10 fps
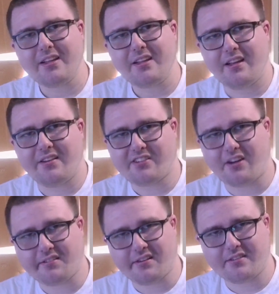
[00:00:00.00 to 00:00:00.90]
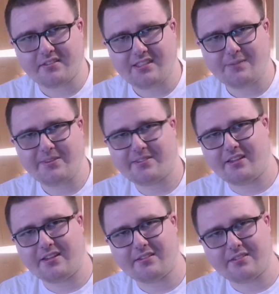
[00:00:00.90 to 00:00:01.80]
And Shaw's on their team because
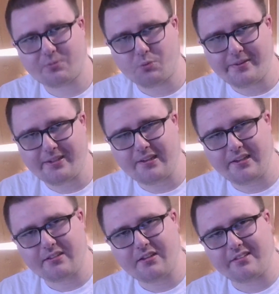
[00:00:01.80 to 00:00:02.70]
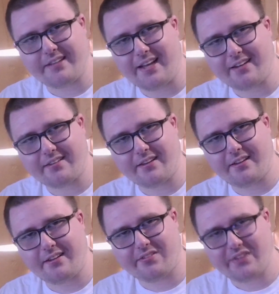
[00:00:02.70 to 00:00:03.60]
uh, this woman uh, attacks uh,
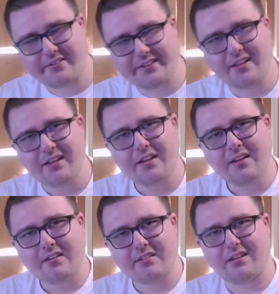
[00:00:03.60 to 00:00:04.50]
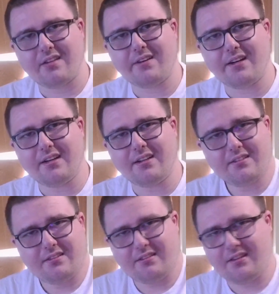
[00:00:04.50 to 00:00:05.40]
his family. So uh,
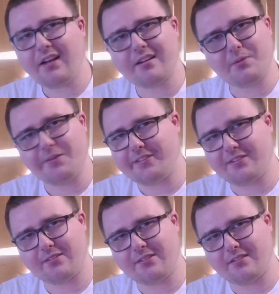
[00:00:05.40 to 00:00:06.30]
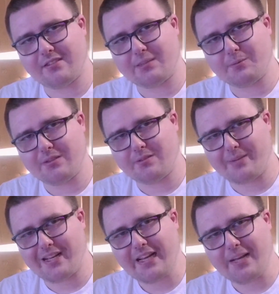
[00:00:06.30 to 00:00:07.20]
yeah, that's pretty much the story. Is Dom becomes a
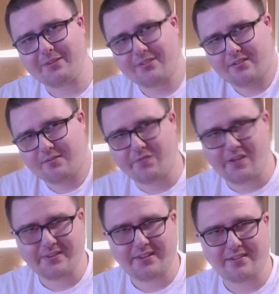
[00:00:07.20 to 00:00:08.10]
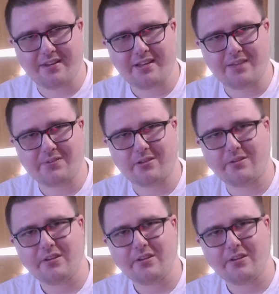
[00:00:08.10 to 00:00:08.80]
bad guy because his family gets kidnapped. So